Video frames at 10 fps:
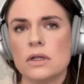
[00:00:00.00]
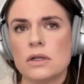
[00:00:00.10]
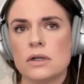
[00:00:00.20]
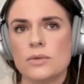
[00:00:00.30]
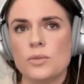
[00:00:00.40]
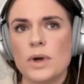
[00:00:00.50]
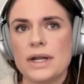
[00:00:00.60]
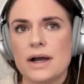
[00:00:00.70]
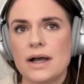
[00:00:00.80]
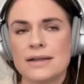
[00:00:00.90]
when
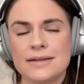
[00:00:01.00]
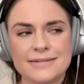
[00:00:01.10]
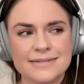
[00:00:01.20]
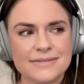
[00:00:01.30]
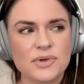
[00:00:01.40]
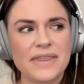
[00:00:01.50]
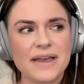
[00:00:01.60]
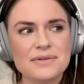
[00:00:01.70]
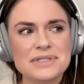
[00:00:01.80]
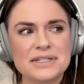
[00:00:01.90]
I think I
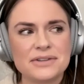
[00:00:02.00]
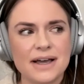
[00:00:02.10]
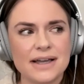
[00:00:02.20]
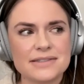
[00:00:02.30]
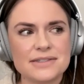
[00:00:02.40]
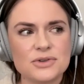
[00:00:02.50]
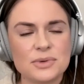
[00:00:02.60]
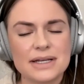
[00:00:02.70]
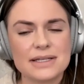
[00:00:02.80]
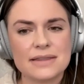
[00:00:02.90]
was still in the ICU when
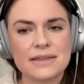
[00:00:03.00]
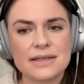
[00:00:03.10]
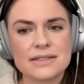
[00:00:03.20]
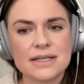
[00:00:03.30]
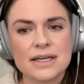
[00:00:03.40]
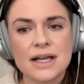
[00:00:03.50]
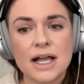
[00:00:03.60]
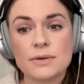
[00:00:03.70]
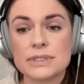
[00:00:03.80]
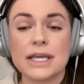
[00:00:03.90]
I said this. I
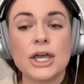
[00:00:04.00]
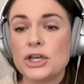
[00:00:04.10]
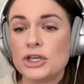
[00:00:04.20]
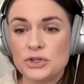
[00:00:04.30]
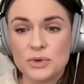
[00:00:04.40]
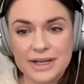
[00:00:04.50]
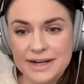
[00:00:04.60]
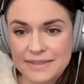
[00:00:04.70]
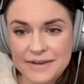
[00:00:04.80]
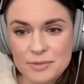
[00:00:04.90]
was like, "You're
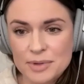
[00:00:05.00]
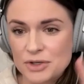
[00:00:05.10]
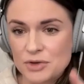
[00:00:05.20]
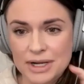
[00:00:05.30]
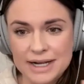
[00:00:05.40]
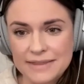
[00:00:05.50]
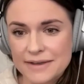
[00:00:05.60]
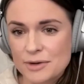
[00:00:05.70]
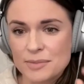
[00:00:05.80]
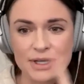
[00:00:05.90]
getting therapy. You're getting
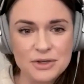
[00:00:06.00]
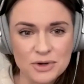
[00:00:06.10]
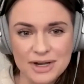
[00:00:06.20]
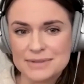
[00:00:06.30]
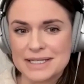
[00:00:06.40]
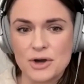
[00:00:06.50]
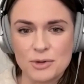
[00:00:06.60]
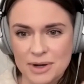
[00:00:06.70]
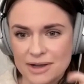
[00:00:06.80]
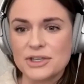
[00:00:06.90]
therapy. It was like
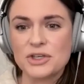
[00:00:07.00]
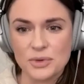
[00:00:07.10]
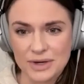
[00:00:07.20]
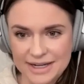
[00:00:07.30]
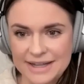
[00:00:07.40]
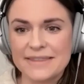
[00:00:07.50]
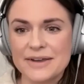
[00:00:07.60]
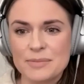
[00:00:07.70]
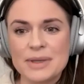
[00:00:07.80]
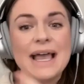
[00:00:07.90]
Oprah. You're getting
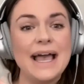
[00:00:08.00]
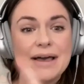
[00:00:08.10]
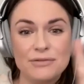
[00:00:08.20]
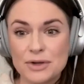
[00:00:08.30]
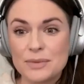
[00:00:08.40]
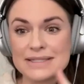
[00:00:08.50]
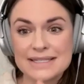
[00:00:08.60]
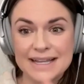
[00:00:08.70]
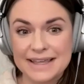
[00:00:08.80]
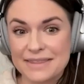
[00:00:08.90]
therapy. Everyone's
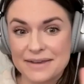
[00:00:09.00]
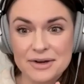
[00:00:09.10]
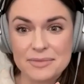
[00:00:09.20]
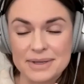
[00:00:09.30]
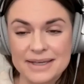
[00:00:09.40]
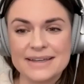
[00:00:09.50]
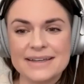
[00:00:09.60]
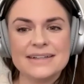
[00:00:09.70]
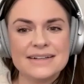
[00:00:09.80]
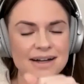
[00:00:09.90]
getting therapy."
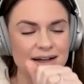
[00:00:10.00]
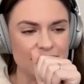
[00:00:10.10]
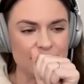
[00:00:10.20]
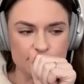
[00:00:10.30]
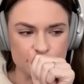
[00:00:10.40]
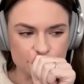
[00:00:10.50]
Um,